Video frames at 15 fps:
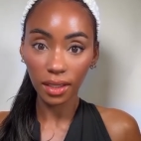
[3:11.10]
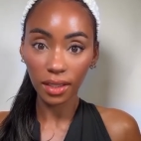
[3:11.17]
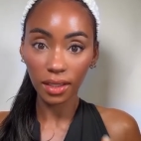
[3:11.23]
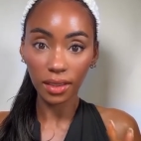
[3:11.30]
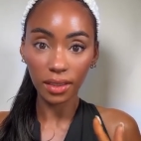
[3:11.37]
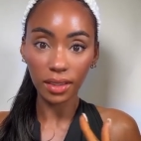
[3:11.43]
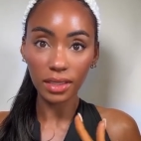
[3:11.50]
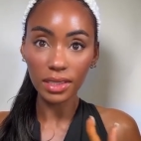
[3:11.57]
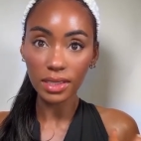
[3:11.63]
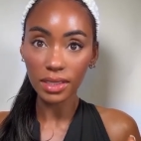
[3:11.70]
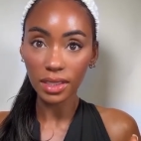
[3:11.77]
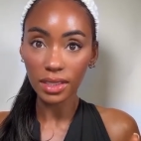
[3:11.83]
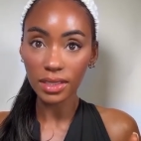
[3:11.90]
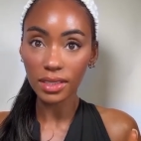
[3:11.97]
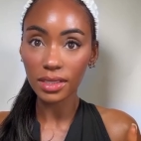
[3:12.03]
This
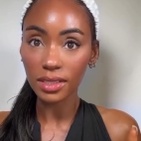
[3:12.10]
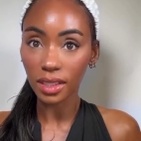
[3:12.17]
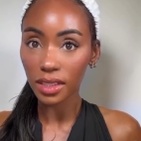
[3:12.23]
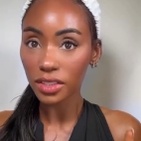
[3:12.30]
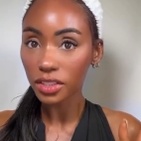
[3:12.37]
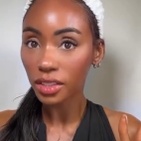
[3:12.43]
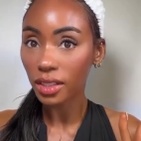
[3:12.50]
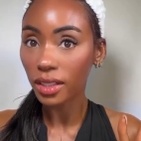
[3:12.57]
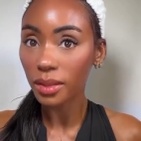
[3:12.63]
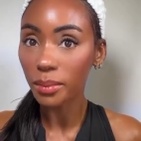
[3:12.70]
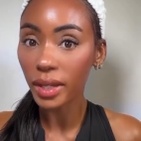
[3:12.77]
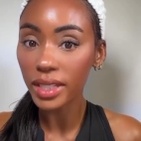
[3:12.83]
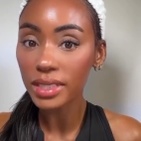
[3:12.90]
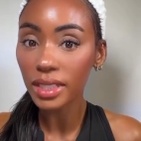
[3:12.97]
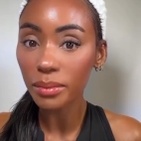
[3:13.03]
is such an
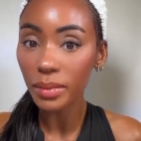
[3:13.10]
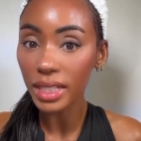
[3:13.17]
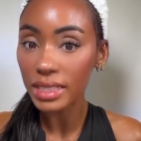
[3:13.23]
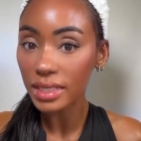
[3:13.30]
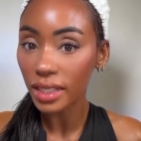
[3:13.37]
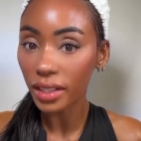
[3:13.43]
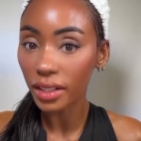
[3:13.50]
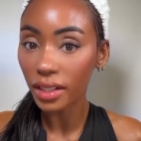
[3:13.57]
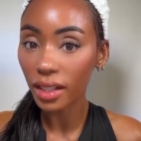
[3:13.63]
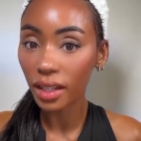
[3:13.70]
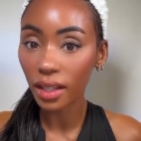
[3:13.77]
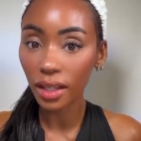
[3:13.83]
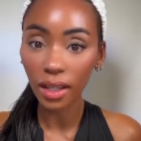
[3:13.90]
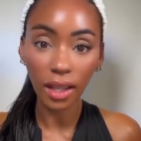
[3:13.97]
amazing mascara.